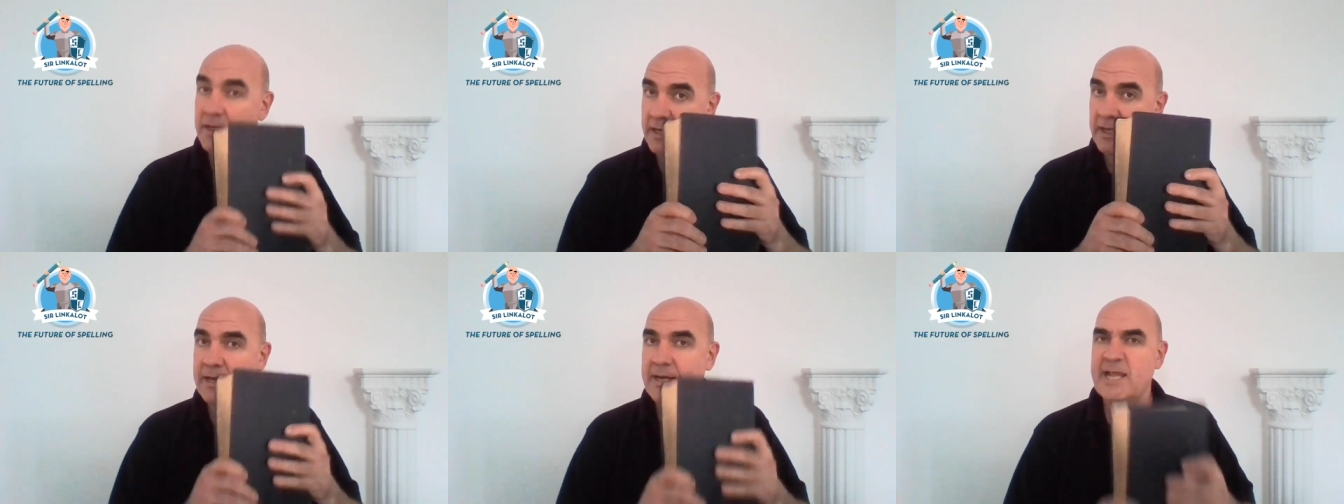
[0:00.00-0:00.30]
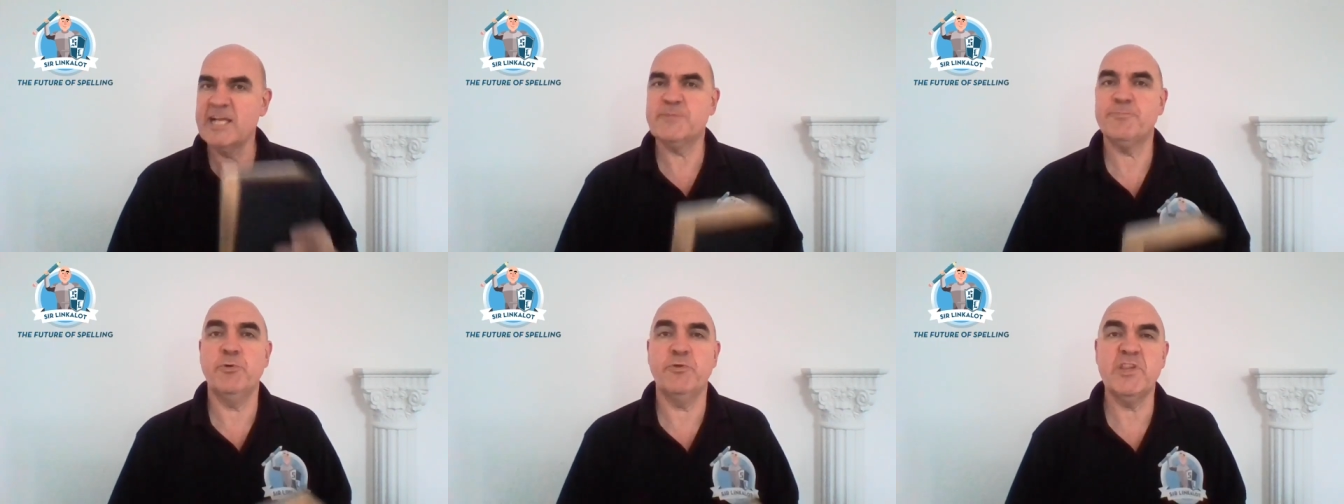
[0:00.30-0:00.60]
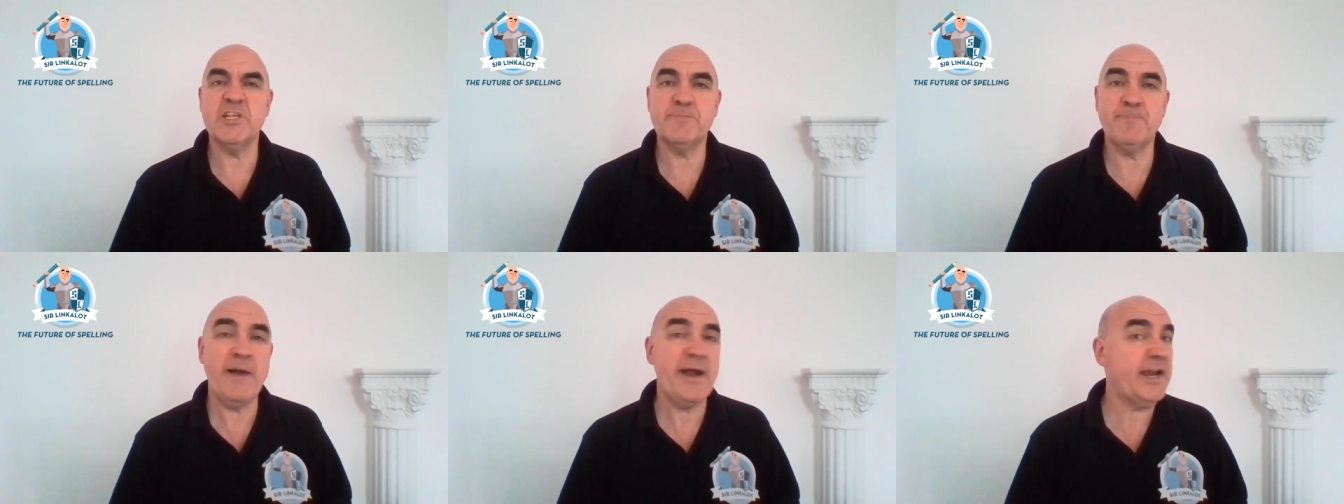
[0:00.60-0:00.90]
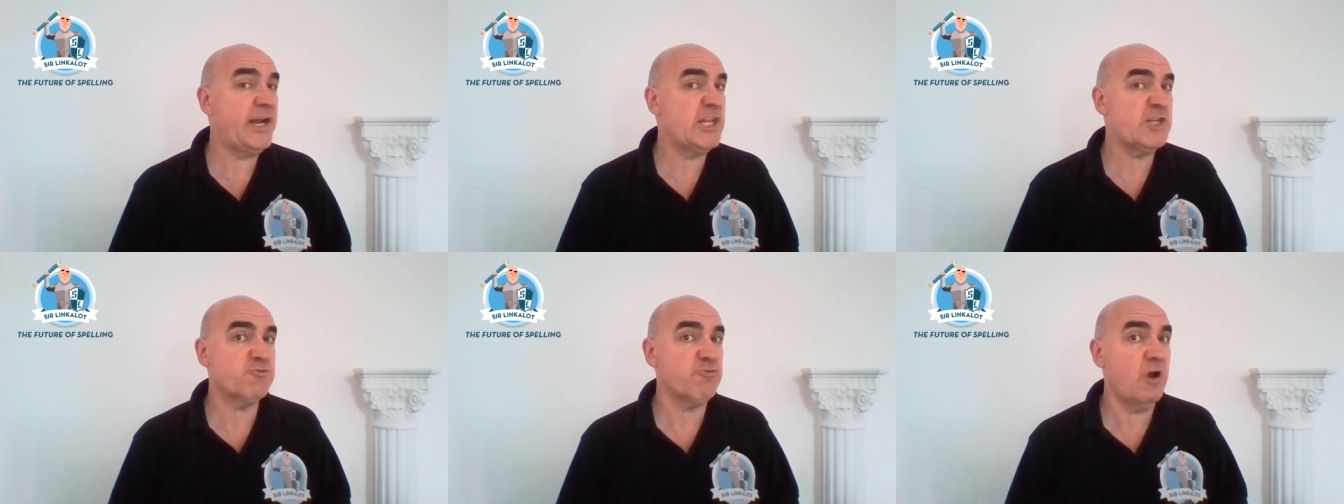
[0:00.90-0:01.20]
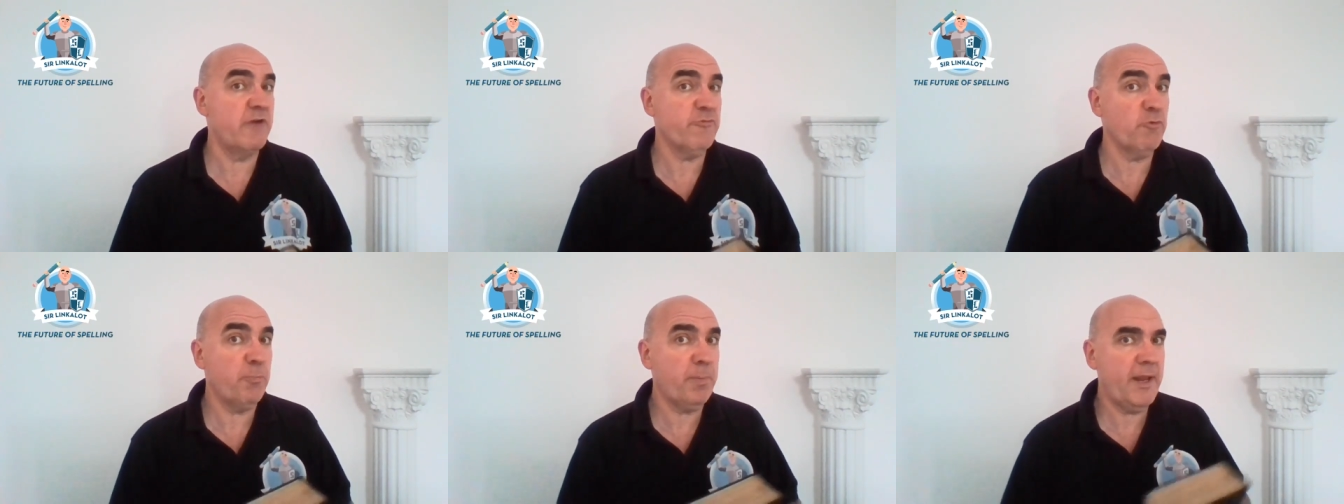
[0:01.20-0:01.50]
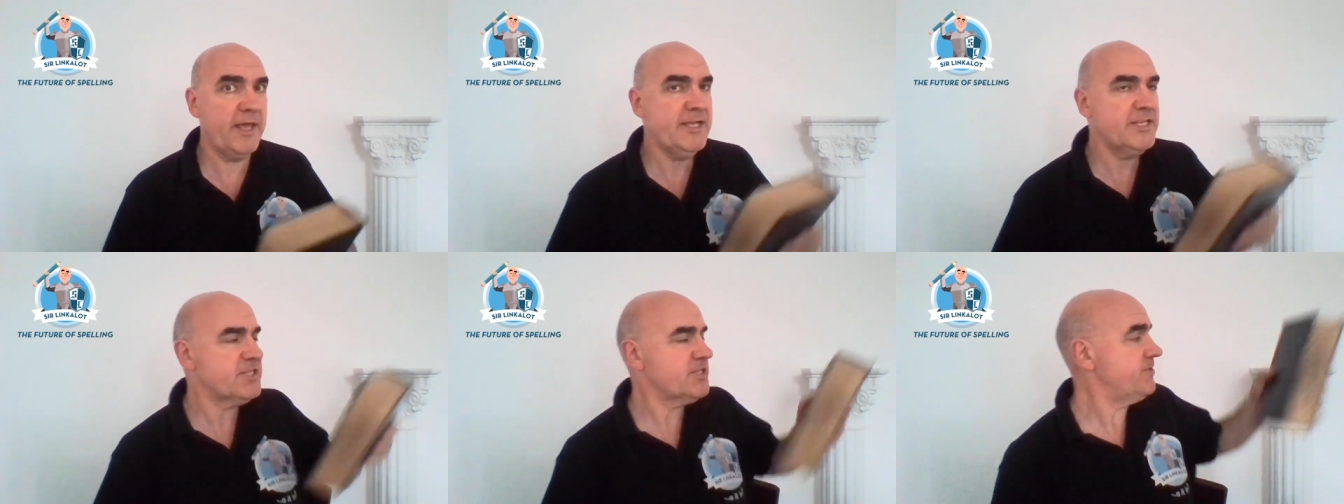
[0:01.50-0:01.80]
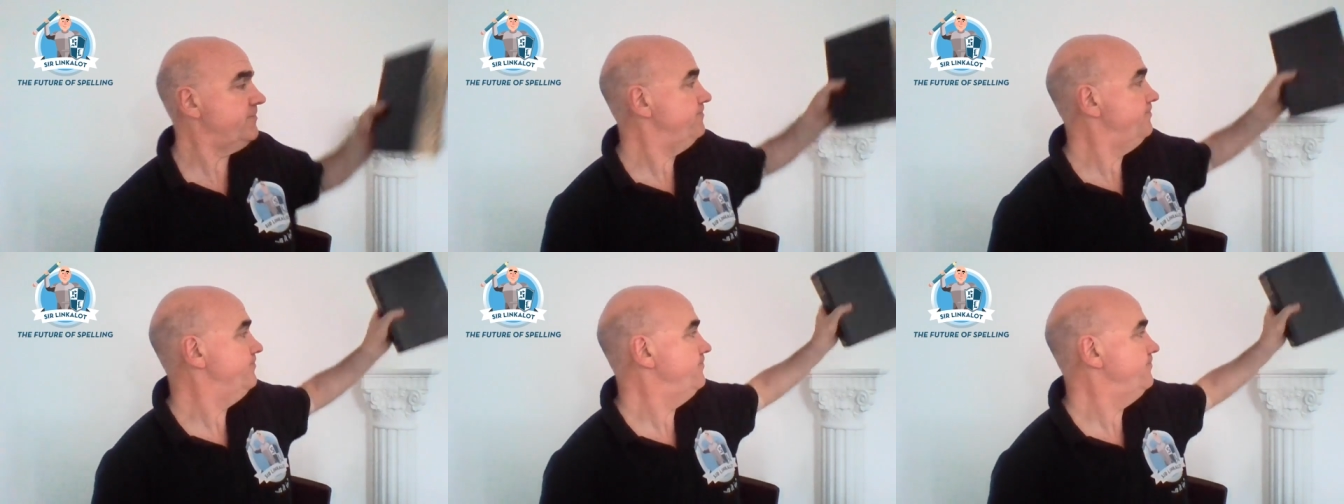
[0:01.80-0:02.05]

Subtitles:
Let's put this back in its rightful place.